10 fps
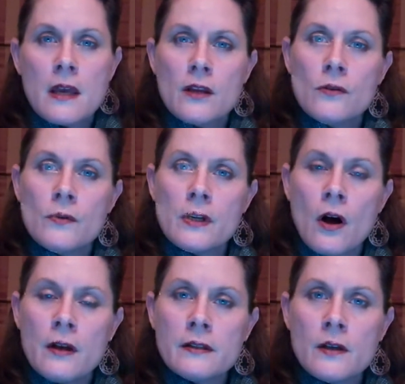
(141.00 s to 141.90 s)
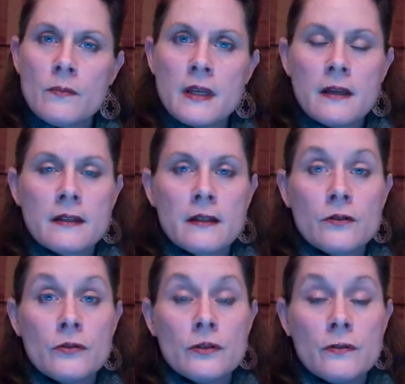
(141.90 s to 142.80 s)
you would also begin to
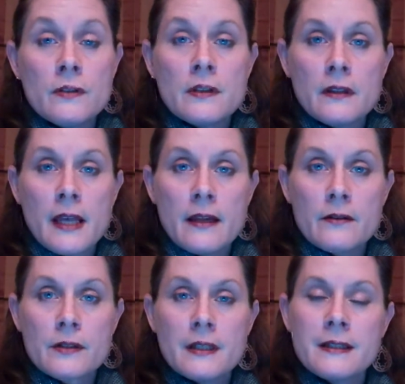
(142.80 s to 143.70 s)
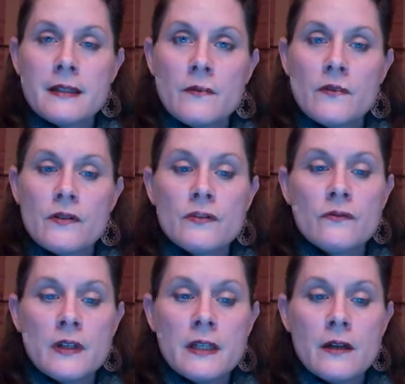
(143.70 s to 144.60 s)
introduce the letters. And some of those
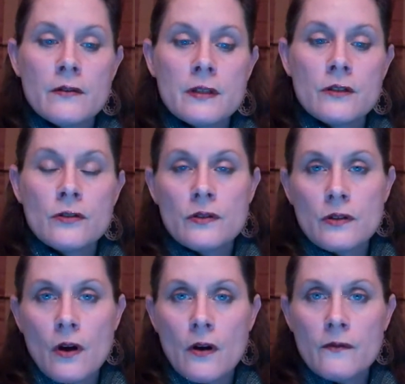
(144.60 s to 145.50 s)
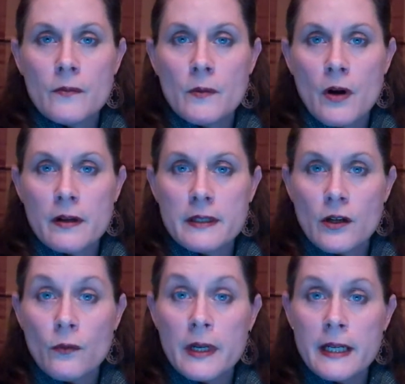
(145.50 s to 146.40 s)
videos that you saw from the
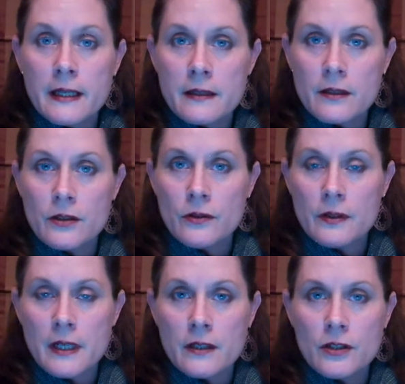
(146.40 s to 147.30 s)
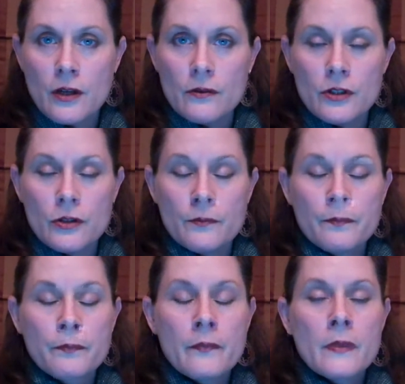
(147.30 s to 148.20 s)
Barksdale Reading Institute that I showed you,
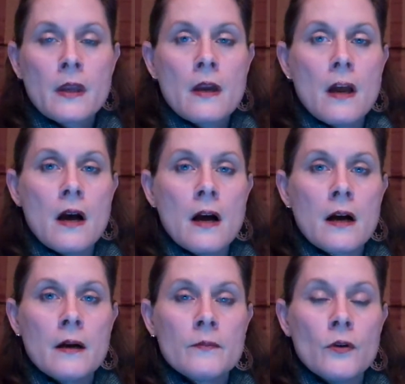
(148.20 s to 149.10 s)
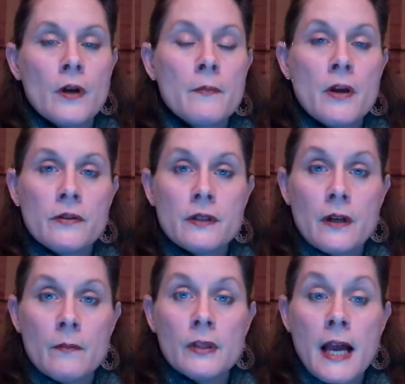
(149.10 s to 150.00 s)
or I posted
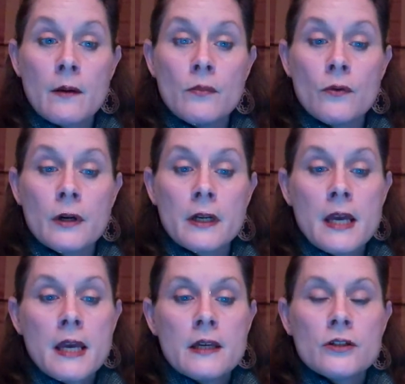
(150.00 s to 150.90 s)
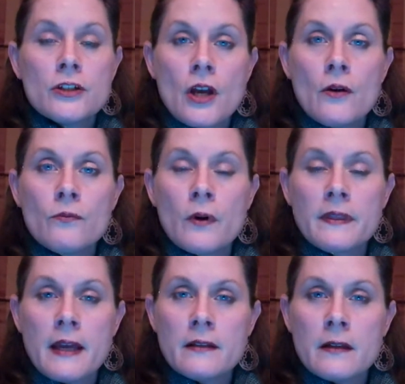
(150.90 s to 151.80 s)
on Blackboard, show
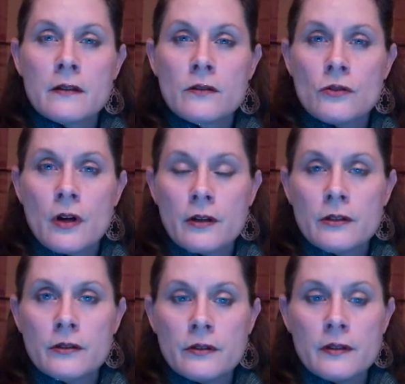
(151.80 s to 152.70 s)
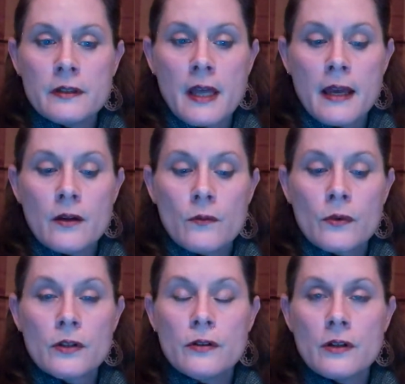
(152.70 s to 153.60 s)
what that instruction looks like
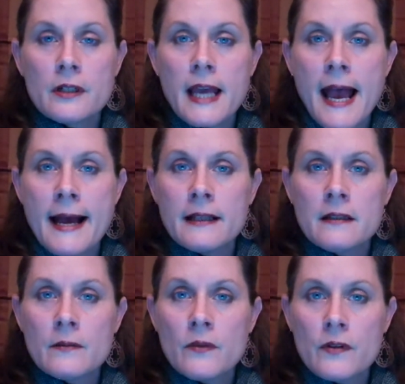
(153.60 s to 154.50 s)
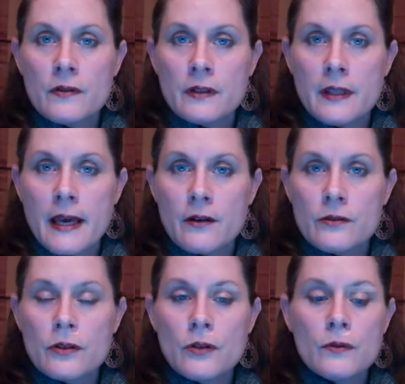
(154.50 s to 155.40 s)
when you start to add some of those
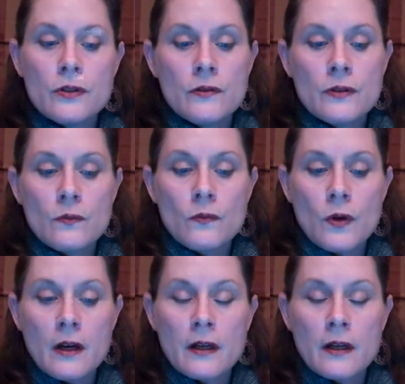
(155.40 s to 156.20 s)
letters. So you would do some